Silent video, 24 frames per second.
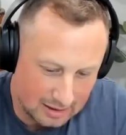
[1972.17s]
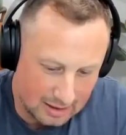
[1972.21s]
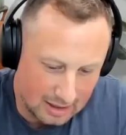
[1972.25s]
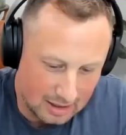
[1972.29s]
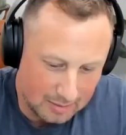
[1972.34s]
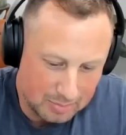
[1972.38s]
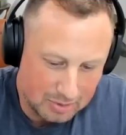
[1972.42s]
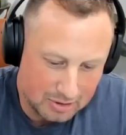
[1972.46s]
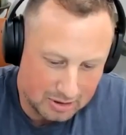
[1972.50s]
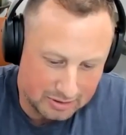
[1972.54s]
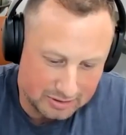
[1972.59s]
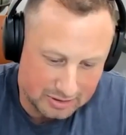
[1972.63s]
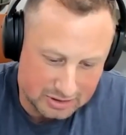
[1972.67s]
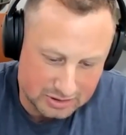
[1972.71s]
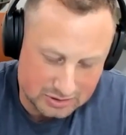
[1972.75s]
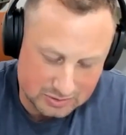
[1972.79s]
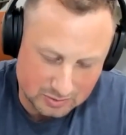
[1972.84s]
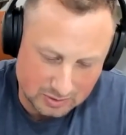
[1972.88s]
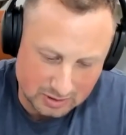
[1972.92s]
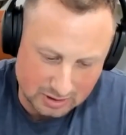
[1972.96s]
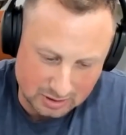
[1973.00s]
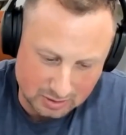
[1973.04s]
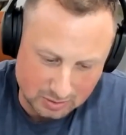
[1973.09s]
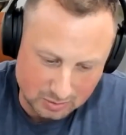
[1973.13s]
I'll put it this
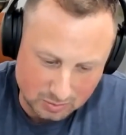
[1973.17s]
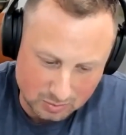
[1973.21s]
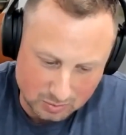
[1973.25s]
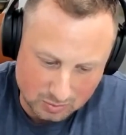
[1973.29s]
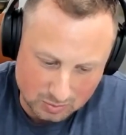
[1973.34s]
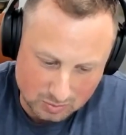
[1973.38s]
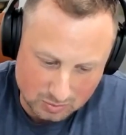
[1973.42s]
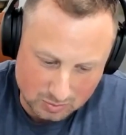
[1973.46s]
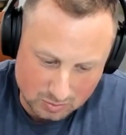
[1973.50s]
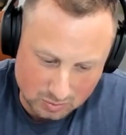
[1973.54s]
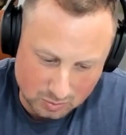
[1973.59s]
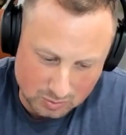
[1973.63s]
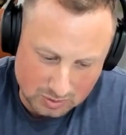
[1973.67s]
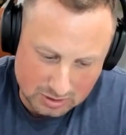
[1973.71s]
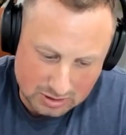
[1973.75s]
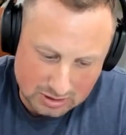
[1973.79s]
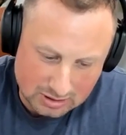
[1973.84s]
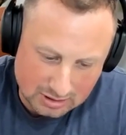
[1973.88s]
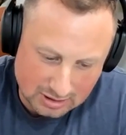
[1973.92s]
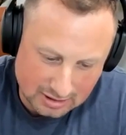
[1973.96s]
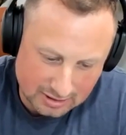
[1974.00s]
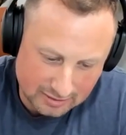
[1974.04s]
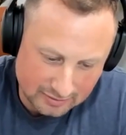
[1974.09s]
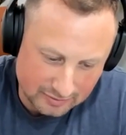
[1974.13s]
way.
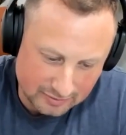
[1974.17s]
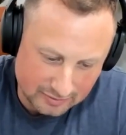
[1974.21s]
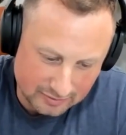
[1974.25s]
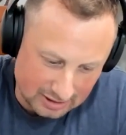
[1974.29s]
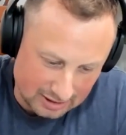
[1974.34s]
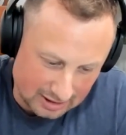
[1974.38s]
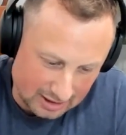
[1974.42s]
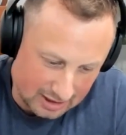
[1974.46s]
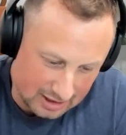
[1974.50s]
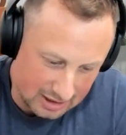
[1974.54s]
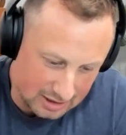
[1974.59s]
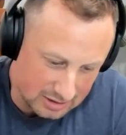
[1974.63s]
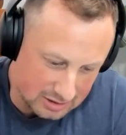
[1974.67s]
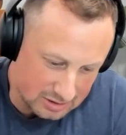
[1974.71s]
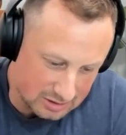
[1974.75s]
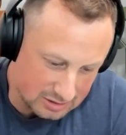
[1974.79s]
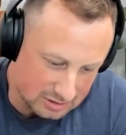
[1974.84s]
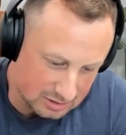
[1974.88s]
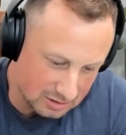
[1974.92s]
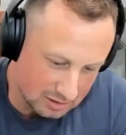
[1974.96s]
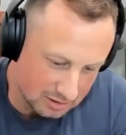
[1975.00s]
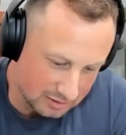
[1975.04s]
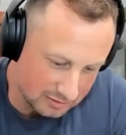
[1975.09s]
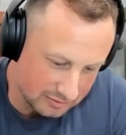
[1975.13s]
We live in an
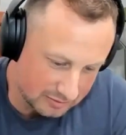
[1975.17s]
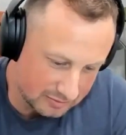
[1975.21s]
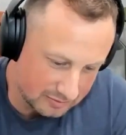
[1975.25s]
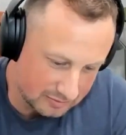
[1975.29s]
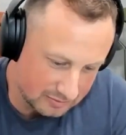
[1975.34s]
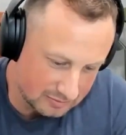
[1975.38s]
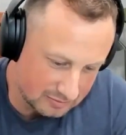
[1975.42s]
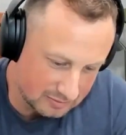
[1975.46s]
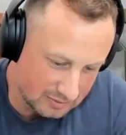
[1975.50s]
age of